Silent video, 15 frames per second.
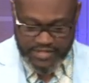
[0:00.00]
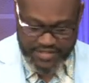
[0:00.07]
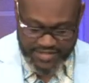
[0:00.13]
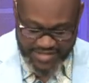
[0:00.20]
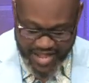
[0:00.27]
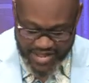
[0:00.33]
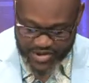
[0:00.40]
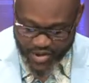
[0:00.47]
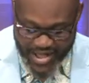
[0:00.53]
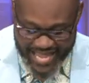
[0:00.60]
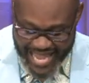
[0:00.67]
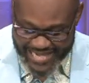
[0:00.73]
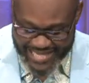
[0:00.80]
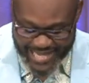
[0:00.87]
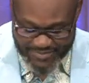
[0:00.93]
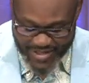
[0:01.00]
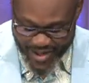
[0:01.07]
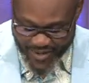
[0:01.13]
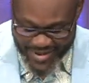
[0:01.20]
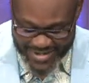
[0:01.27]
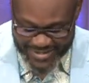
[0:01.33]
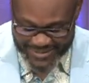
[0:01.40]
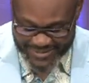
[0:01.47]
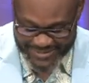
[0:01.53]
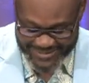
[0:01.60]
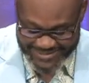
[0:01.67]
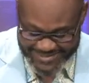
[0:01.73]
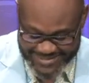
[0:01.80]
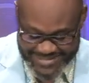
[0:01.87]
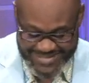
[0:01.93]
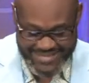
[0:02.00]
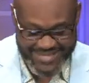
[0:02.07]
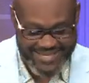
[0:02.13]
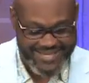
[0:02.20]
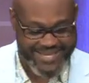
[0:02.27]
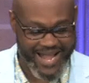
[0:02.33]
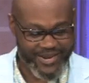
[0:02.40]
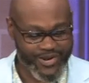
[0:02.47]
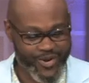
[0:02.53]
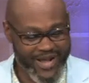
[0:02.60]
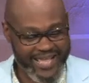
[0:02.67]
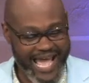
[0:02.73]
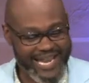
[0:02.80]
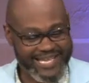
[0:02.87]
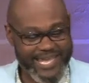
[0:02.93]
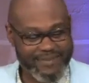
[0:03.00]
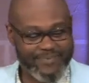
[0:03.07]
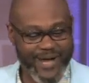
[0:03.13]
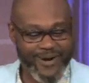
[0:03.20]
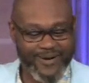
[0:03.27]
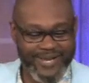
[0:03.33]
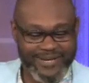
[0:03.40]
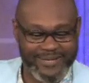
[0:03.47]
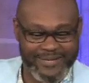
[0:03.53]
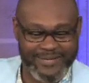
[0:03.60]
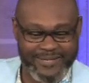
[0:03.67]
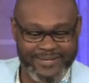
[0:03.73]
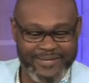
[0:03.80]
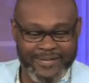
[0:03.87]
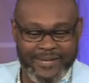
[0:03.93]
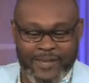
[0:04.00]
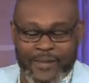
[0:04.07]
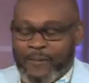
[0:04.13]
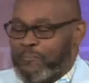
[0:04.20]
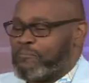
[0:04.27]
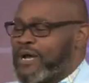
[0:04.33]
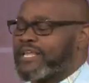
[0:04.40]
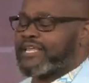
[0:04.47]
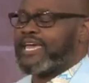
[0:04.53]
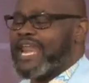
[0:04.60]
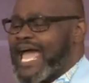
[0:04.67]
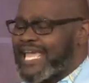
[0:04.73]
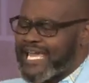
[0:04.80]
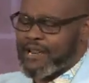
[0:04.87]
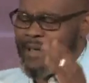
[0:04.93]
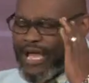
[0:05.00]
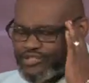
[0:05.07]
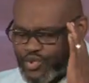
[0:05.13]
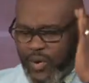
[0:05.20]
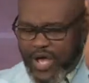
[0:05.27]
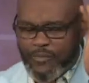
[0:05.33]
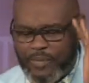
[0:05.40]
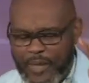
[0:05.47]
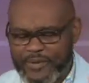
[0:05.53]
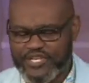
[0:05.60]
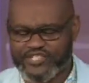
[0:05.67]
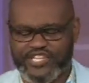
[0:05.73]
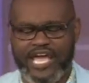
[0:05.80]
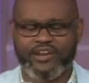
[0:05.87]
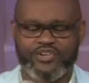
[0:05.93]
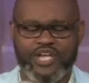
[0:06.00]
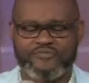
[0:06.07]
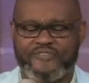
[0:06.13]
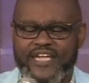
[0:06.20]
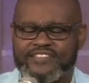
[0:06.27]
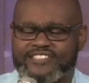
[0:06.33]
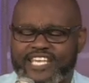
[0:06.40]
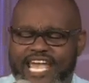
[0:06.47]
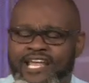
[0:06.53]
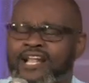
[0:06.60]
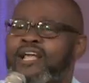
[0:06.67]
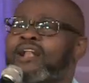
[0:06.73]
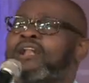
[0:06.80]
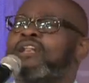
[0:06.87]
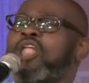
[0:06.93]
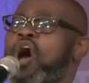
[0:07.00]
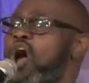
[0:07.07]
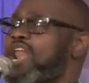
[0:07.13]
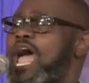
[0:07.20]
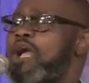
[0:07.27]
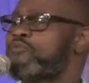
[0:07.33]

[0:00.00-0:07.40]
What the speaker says: Y'all know I got to keep going. Y'all know I got to keep going. But can I get about 12 people to stand on your feet and say, Lord, I